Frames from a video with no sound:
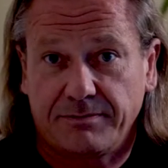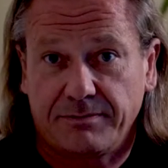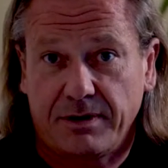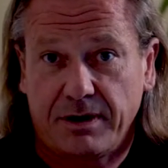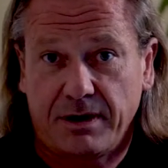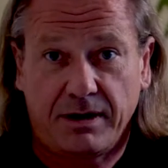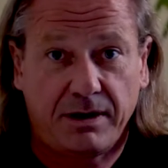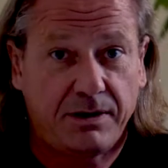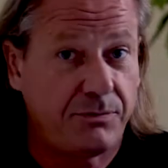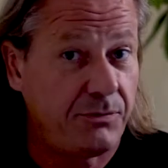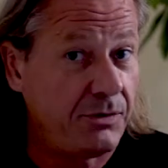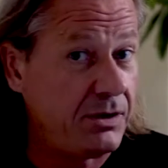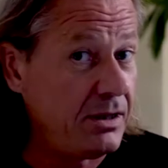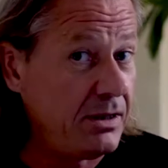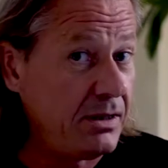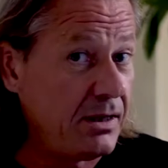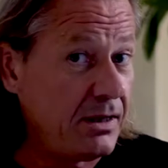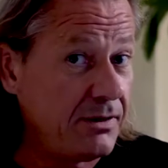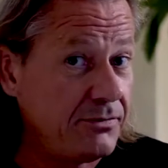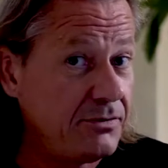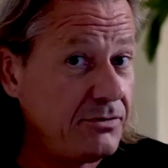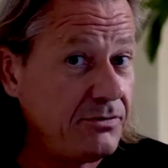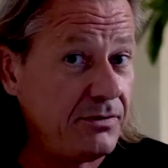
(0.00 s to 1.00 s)
And again, we'd
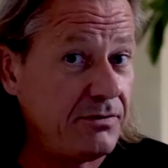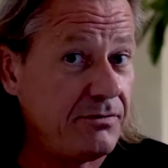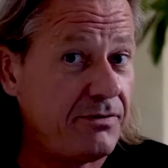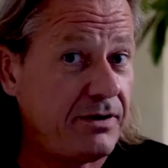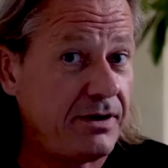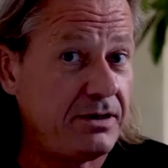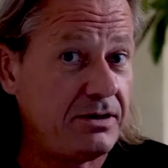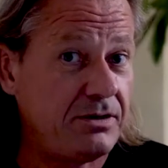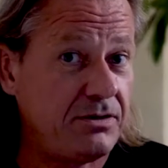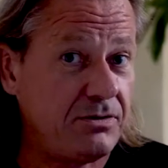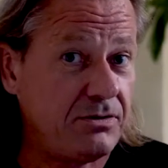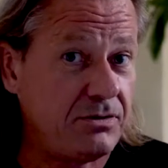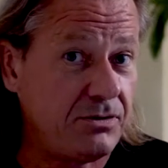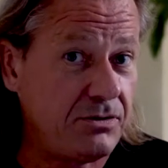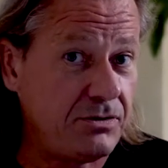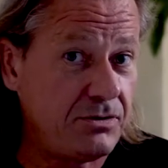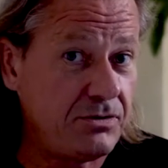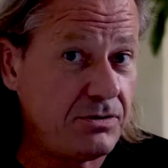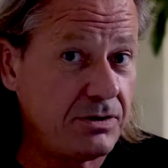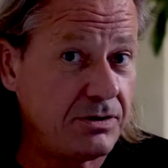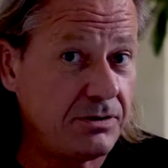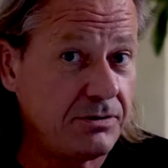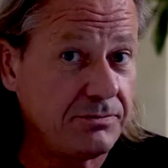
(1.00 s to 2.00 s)
love to invite you to
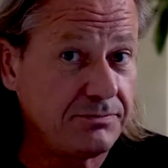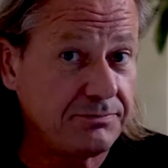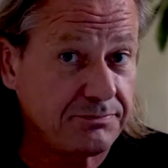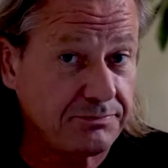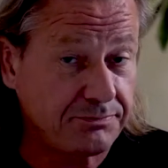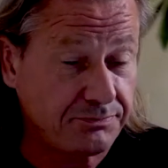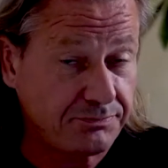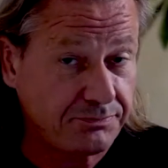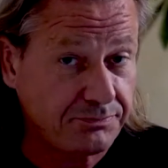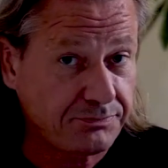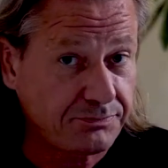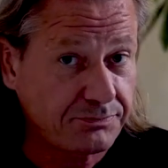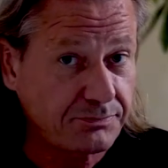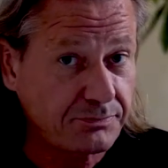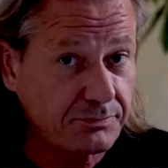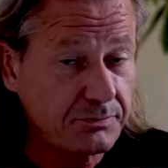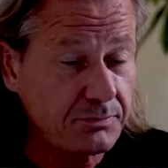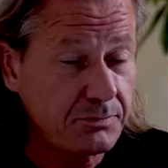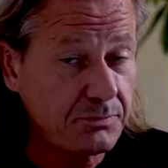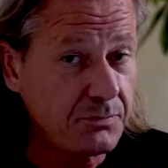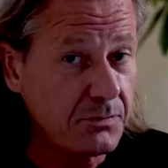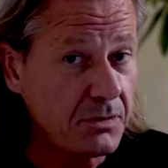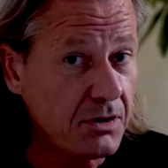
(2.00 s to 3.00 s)
do so.
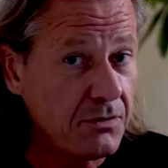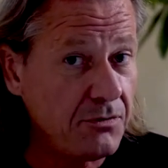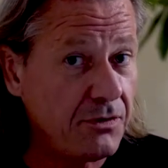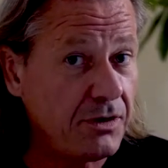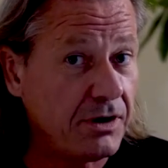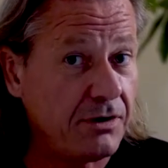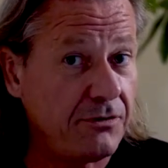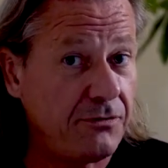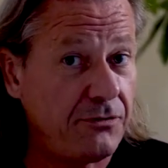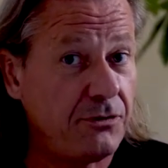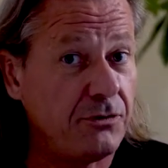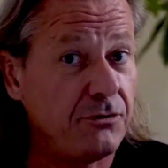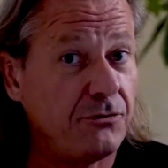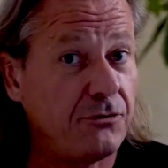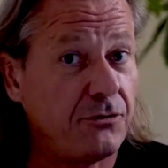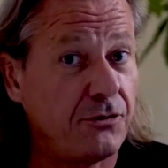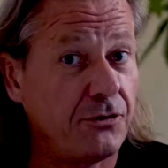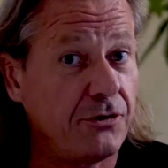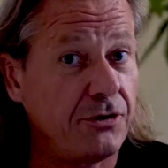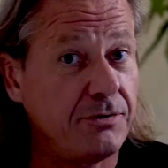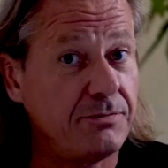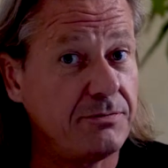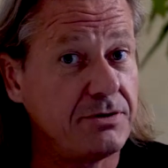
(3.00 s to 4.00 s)
We've got a few
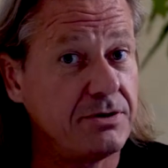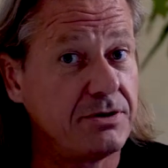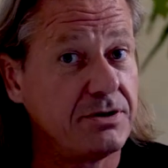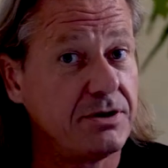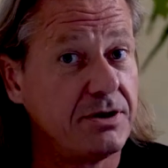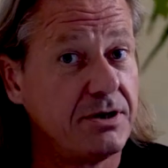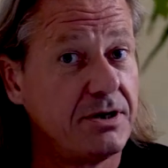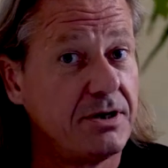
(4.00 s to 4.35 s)
forums